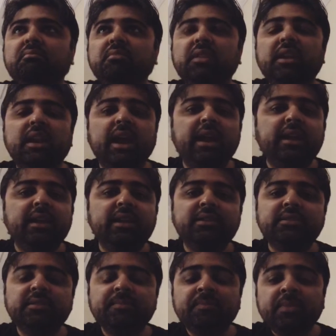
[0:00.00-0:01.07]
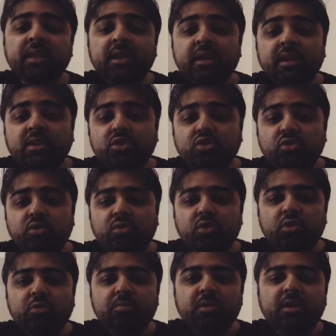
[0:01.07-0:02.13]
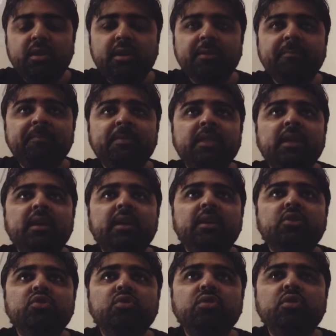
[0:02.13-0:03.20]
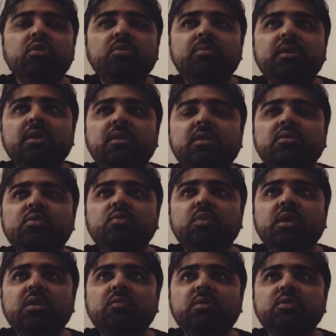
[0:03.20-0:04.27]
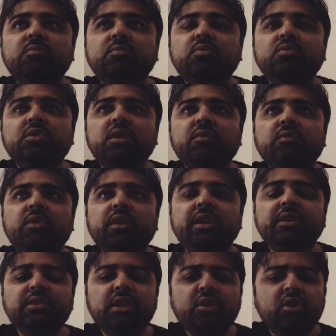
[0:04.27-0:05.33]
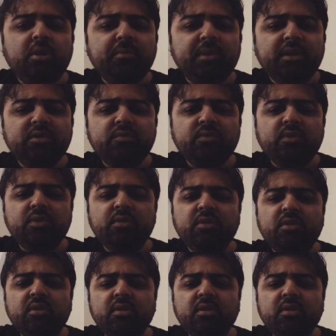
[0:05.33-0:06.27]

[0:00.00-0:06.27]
the 90s, Joe Kubert. Joe Kubert's work was mostly for DC Comics, for